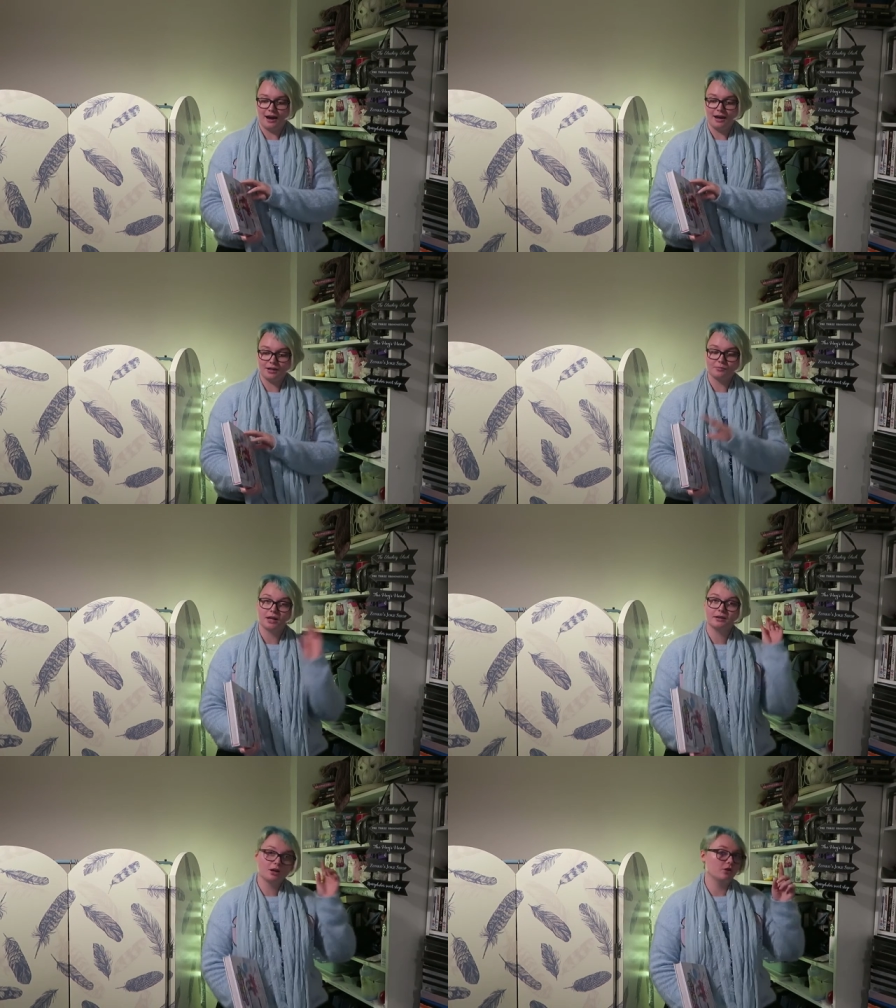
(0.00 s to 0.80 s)
In
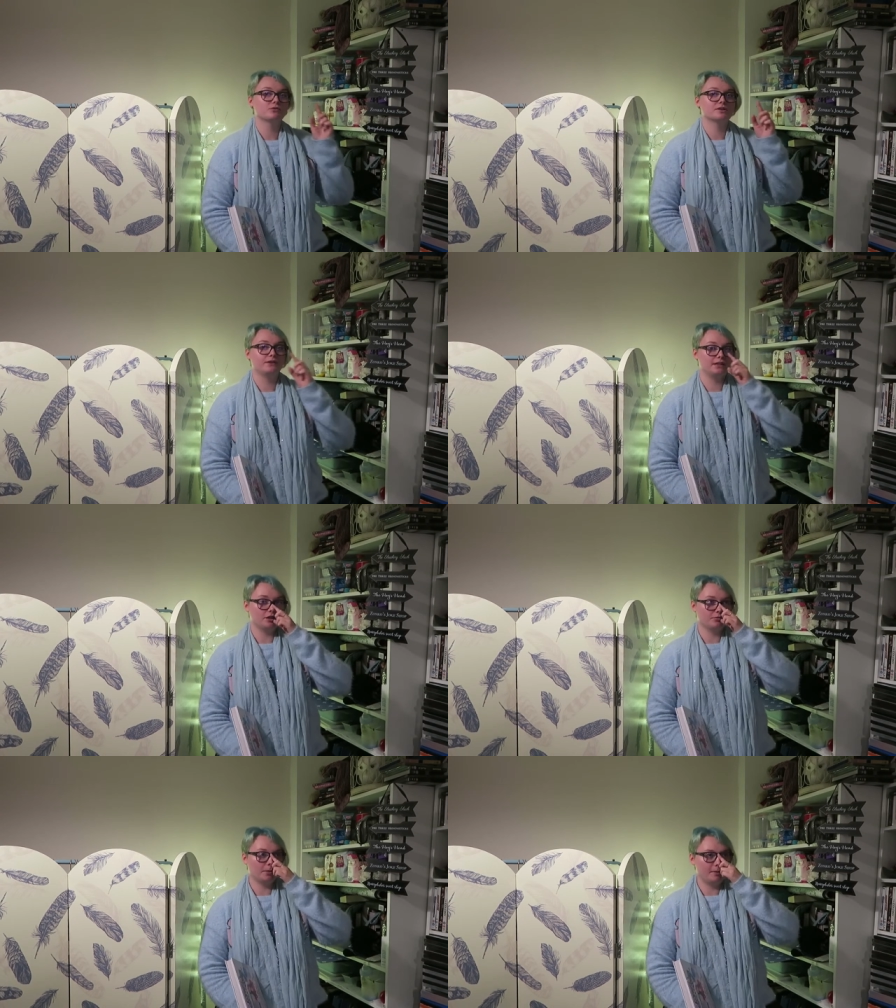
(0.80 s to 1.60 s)
my goals
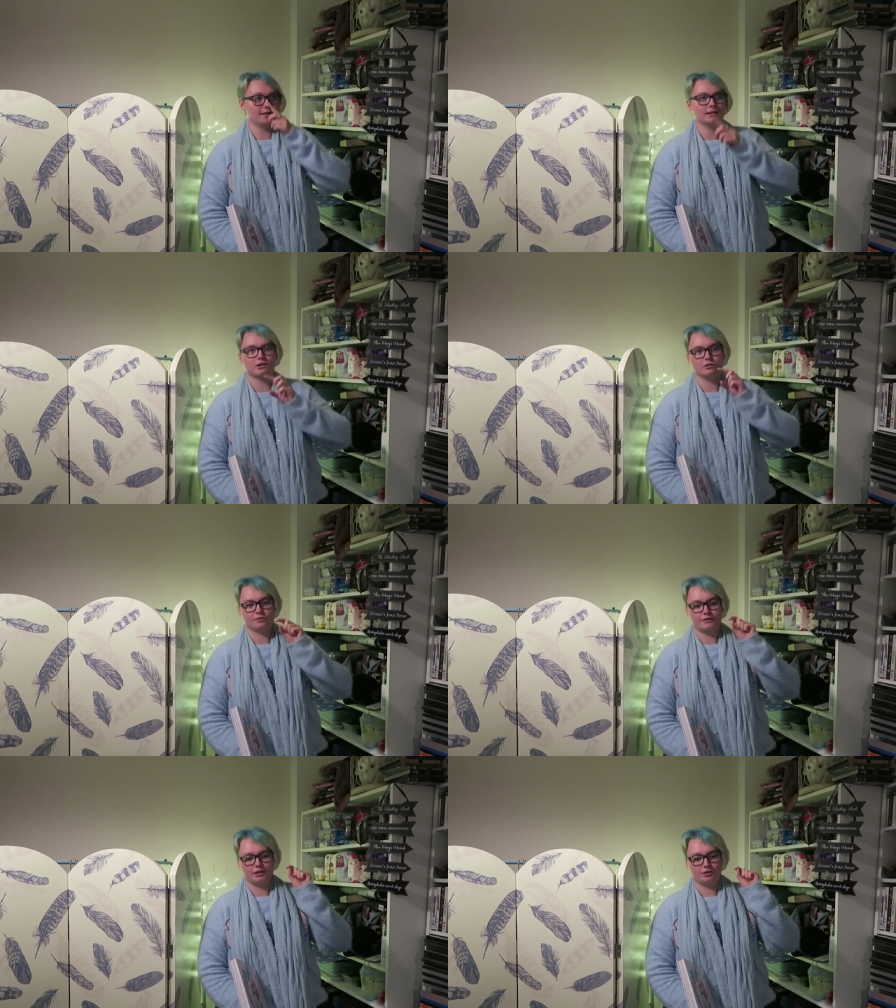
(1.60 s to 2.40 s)
video, my business
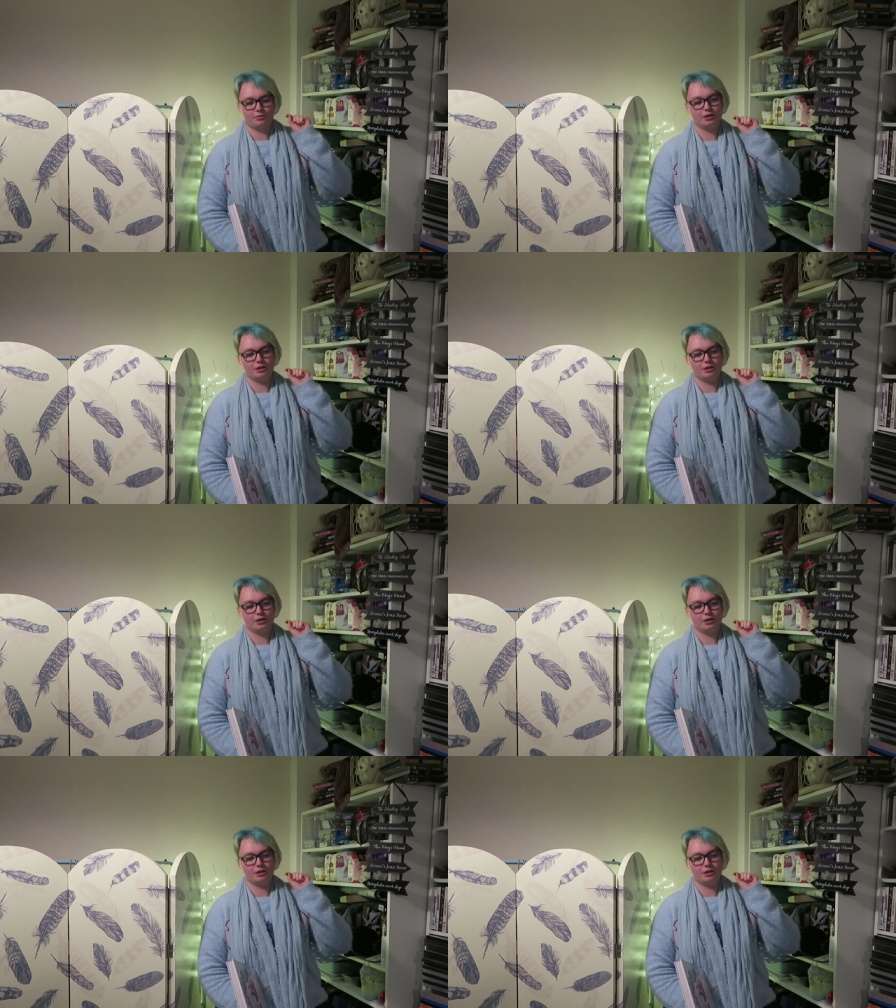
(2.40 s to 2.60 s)
goals video,